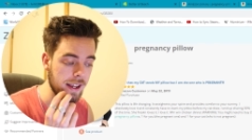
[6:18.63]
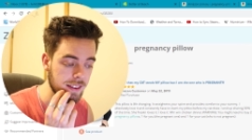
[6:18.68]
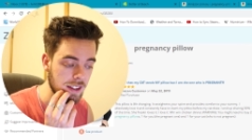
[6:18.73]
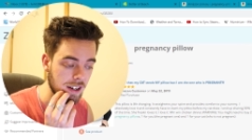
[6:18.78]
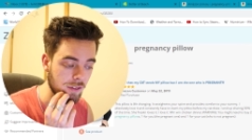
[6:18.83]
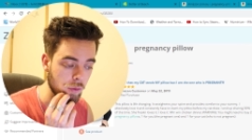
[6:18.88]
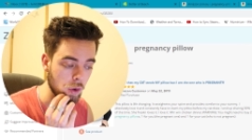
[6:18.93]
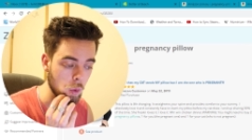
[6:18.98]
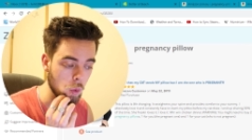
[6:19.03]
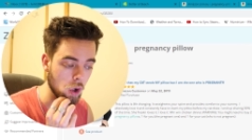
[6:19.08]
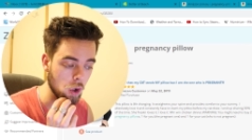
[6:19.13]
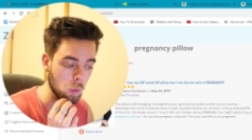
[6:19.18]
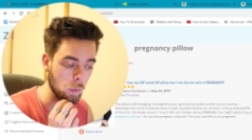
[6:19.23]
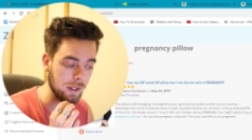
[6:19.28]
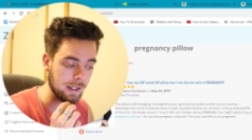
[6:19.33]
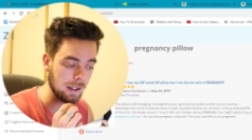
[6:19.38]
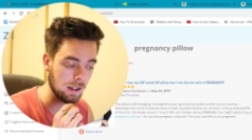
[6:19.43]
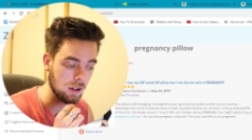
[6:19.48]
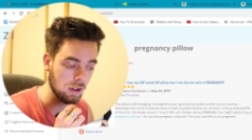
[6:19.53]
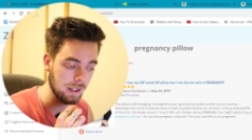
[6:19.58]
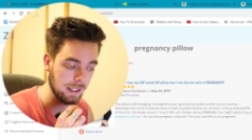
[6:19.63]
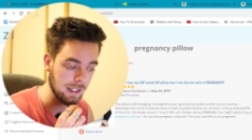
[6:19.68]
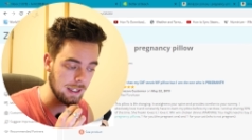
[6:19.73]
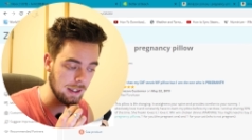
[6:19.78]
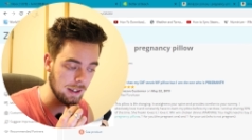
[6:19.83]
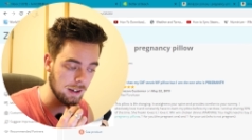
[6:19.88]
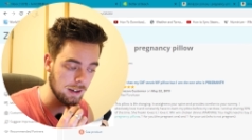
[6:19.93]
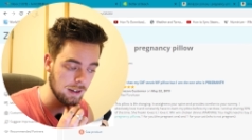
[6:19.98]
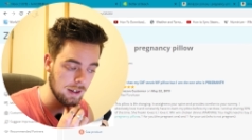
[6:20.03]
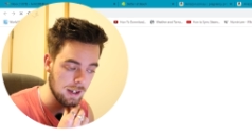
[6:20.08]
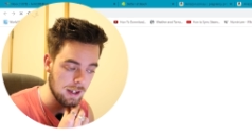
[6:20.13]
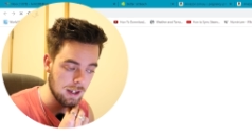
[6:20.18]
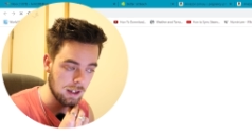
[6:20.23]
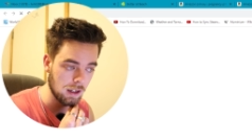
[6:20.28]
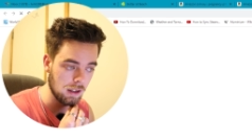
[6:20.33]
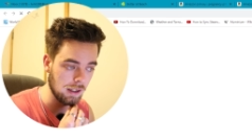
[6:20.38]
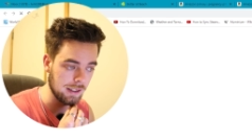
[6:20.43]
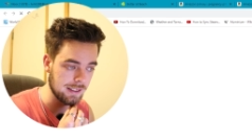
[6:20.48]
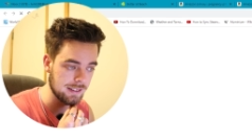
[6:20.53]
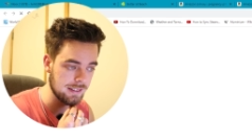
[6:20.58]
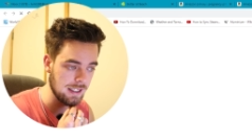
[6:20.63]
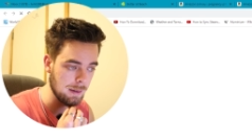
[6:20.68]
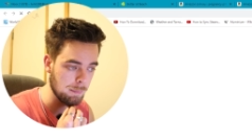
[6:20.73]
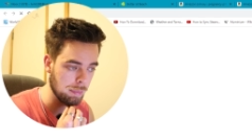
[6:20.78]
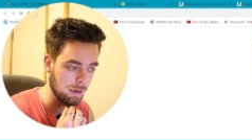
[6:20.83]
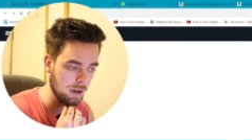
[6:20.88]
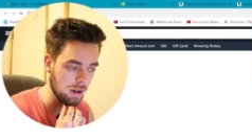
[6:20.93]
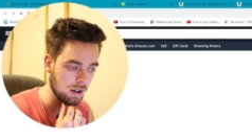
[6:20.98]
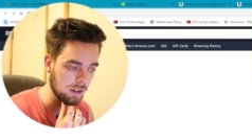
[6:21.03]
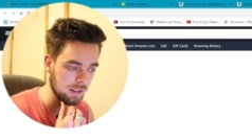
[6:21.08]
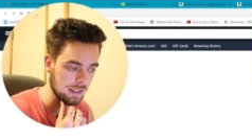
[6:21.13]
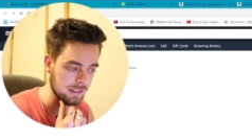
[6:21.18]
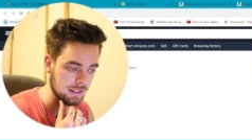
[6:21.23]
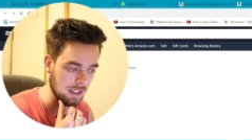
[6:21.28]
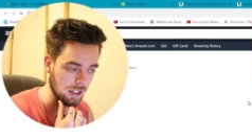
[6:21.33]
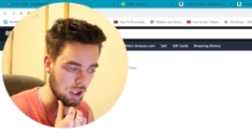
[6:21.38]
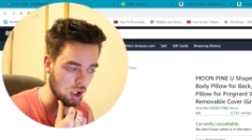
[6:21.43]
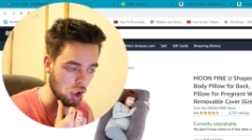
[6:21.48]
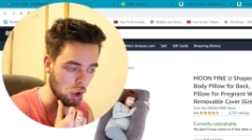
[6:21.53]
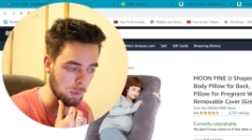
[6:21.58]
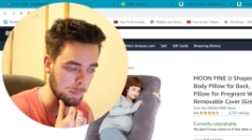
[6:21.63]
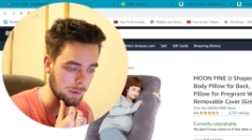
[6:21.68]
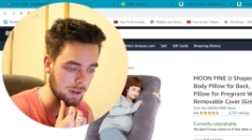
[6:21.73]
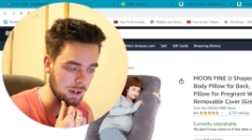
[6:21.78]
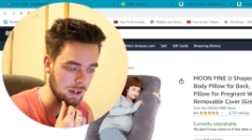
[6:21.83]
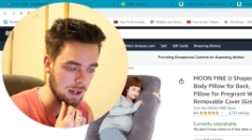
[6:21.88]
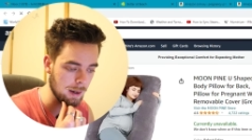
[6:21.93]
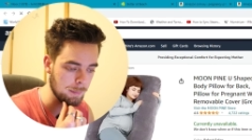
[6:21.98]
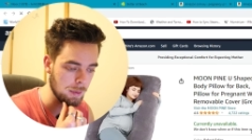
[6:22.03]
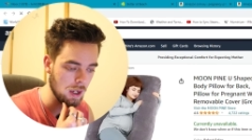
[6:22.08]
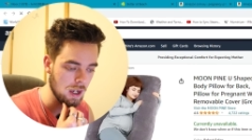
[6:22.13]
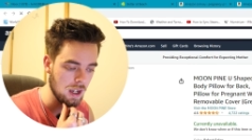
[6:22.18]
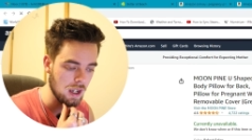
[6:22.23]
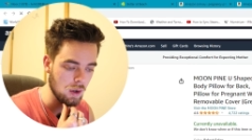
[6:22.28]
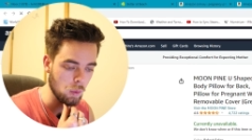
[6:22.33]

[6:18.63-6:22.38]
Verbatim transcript: And then if we want, we can click here, click see product, it's gonna open it up.